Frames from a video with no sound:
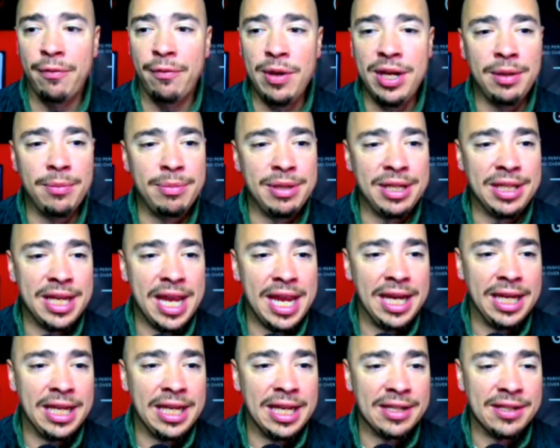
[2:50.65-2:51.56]
We could be
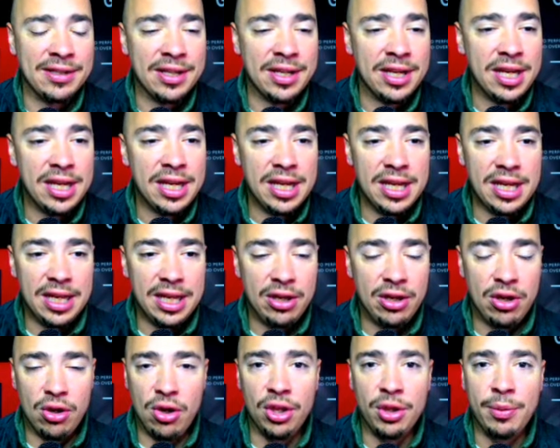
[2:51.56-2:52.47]
taking us
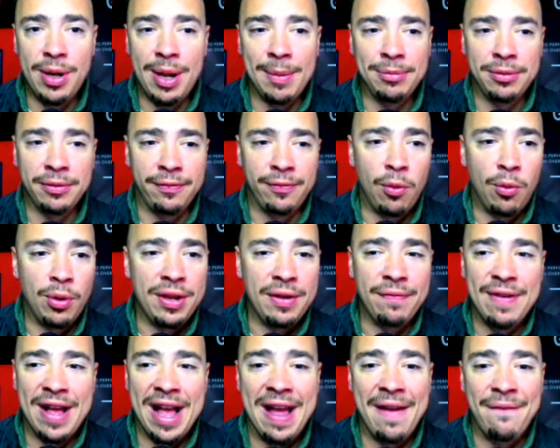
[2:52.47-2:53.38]
all the way up to
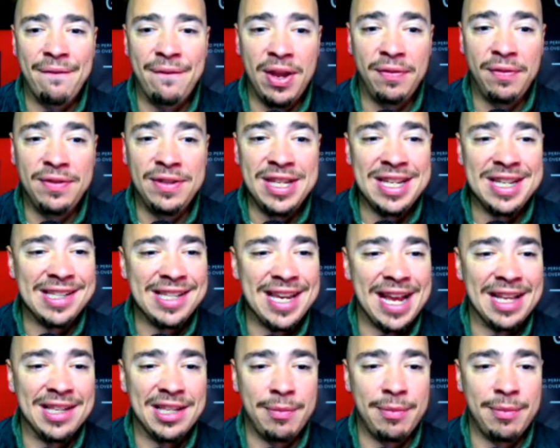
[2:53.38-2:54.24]
45, 50 cents.